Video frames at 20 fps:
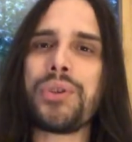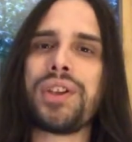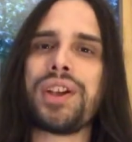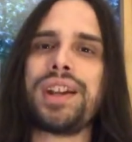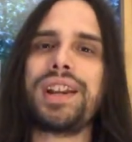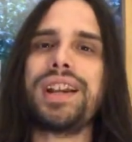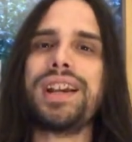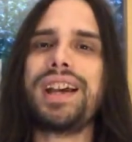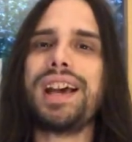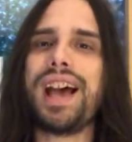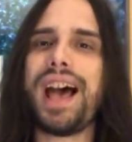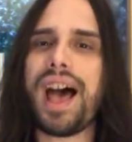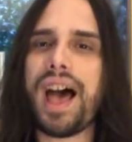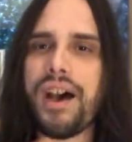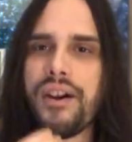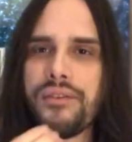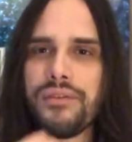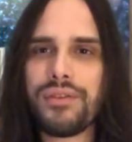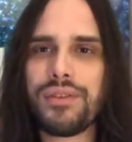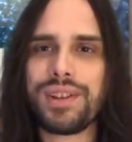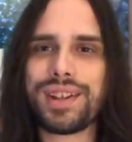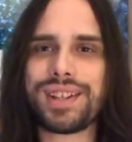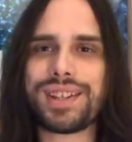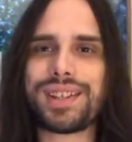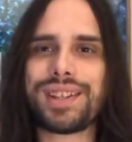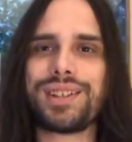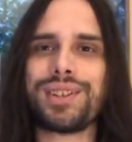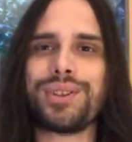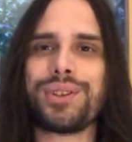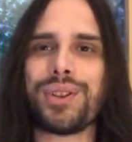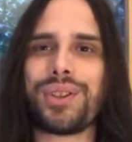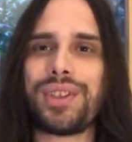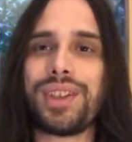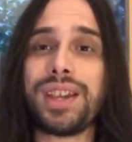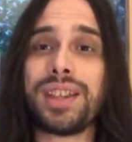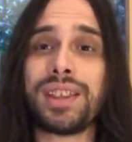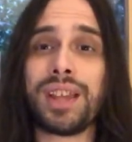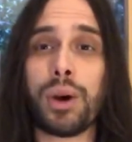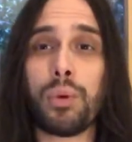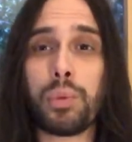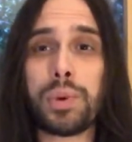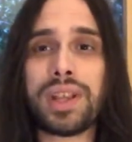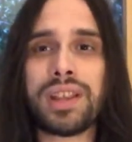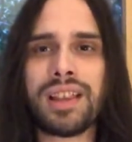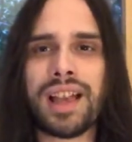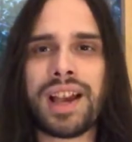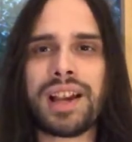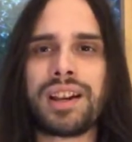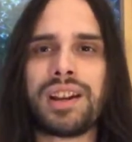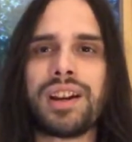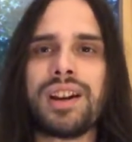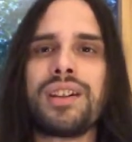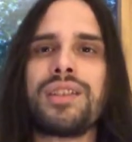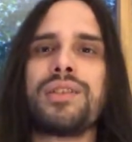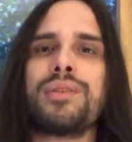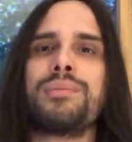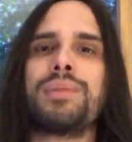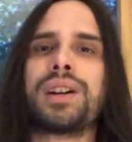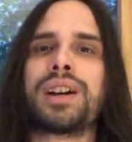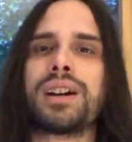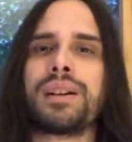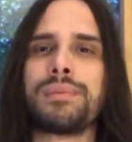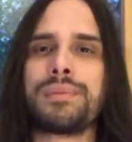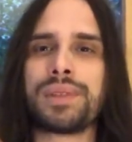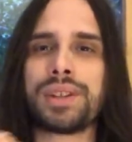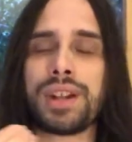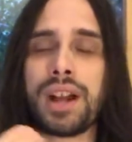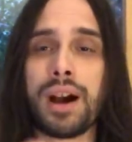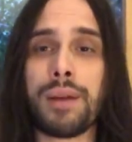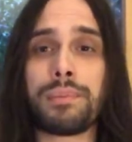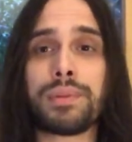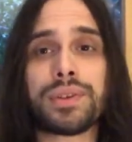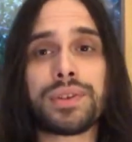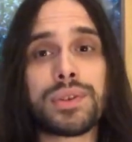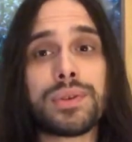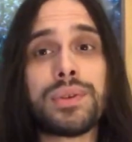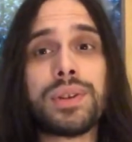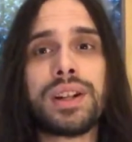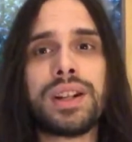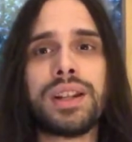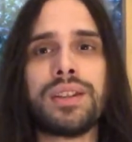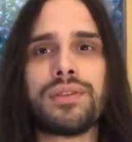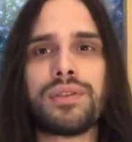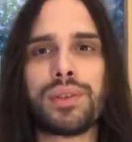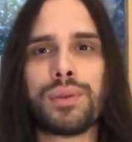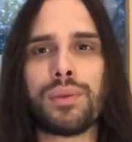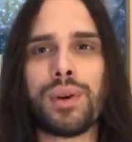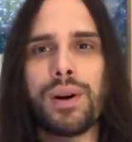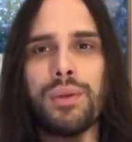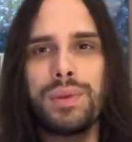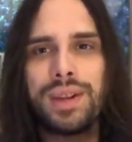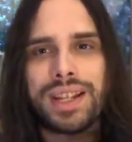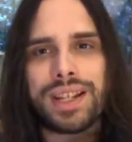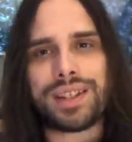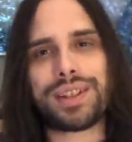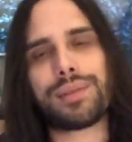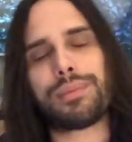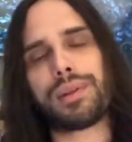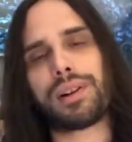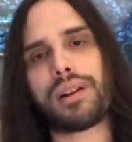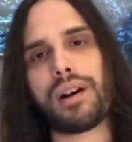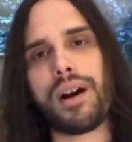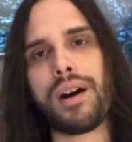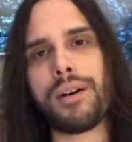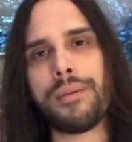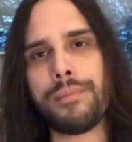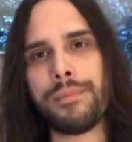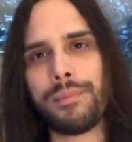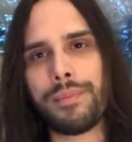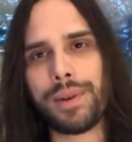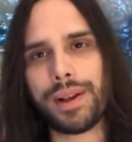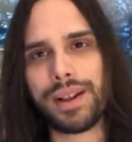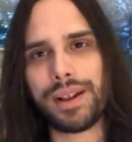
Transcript: that every single thing that we let go becomes an opportunity for what we get to become.